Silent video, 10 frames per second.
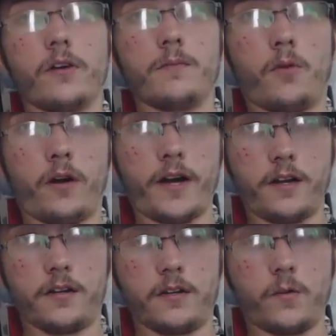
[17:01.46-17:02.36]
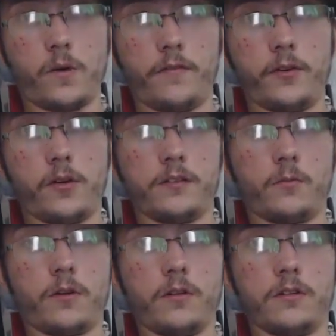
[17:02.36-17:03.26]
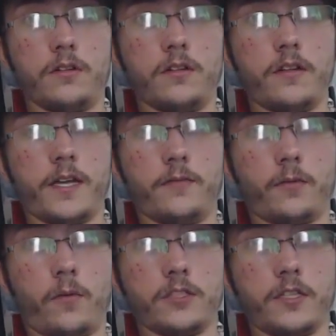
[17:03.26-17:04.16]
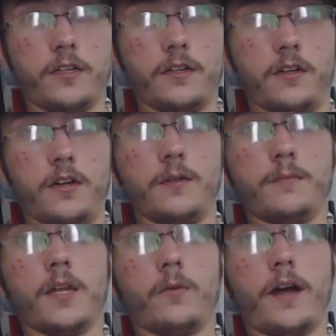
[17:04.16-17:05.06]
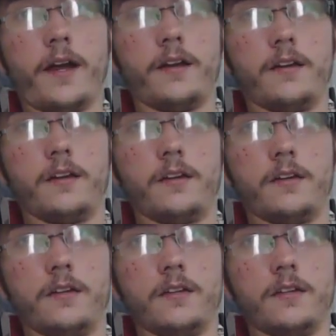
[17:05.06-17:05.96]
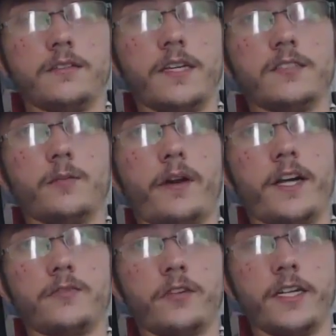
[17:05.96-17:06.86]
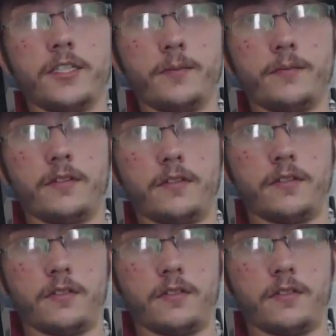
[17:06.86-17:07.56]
or good morning, wherever you are in the world. Thank you for watching. By the way, say some prayers for Egypt.